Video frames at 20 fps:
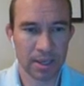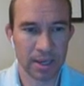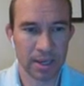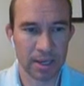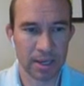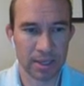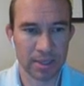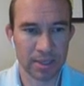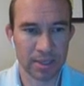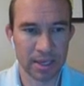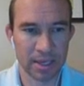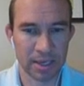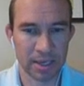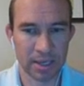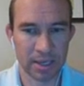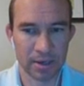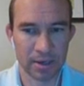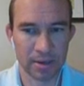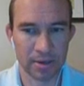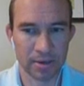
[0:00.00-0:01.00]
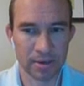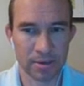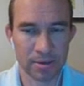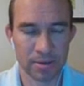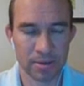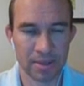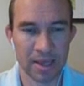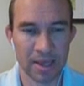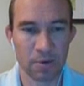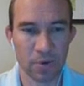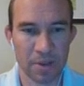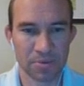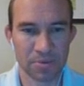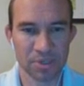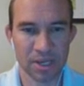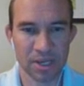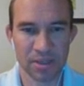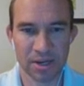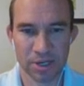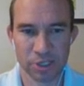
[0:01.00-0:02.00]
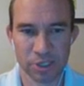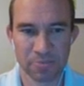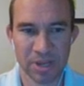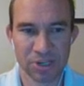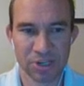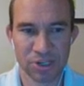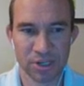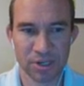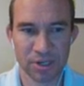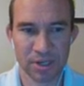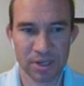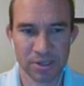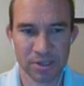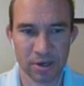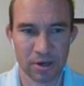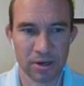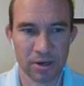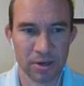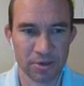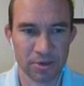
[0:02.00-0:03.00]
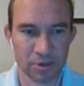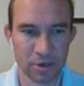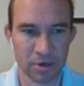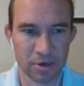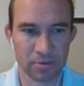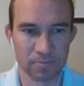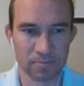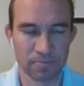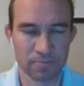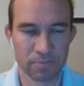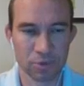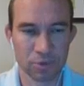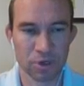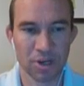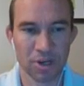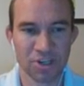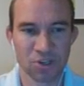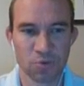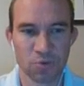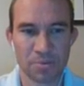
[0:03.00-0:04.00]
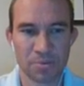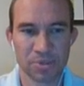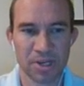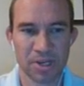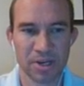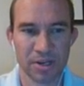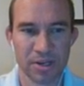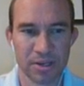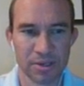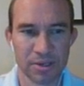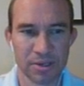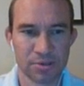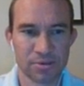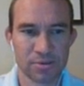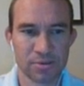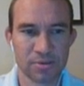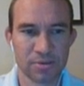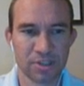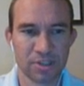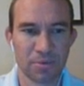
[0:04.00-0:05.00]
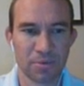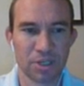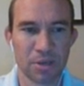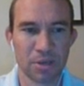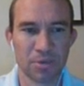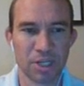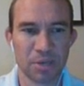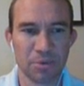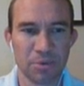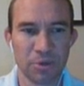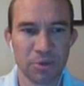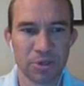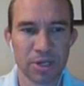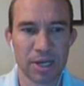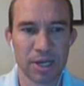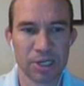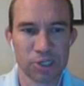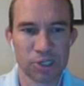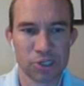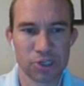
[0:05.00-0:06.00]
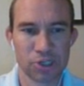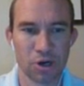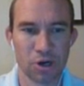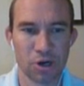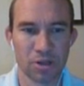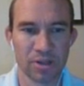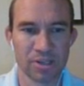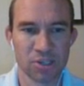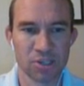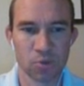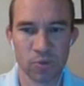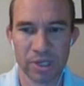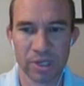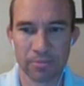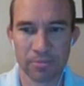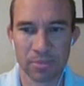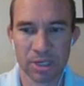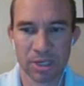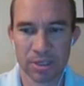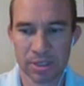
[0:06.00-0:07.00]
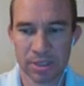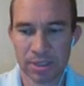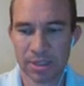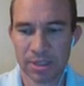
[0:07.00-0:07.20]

And then that website that I just mentioned is our project website is www.charlotteswim.com.